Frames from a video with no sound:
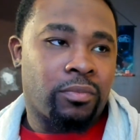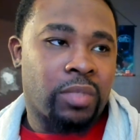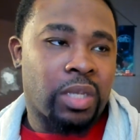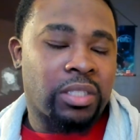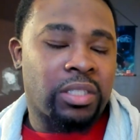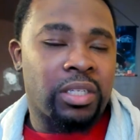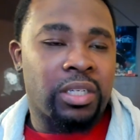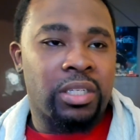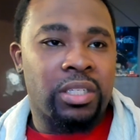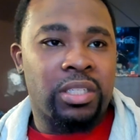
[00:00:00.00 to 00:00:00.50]

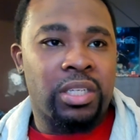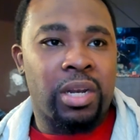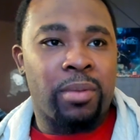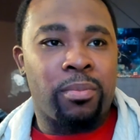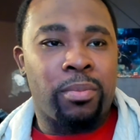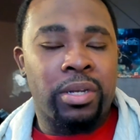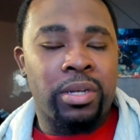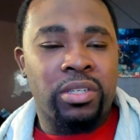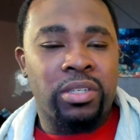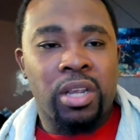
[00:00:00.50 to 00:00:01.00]
did the
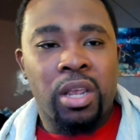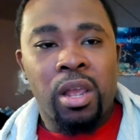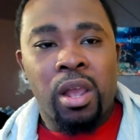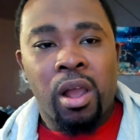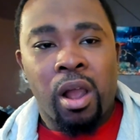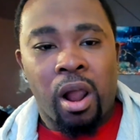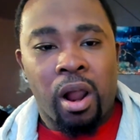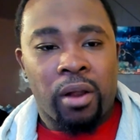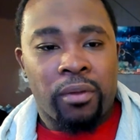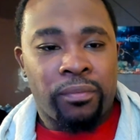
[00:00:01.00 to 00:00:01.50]
Cinebench
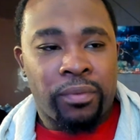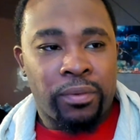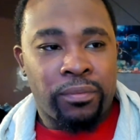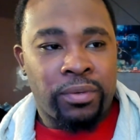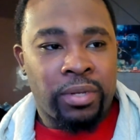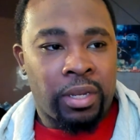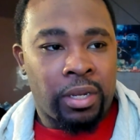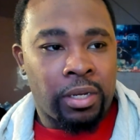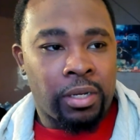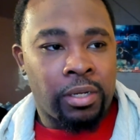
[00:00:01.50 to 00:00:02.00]

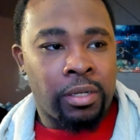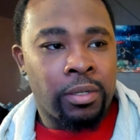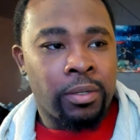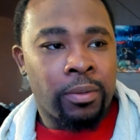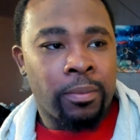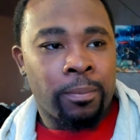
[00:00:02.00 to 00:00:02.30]
R15,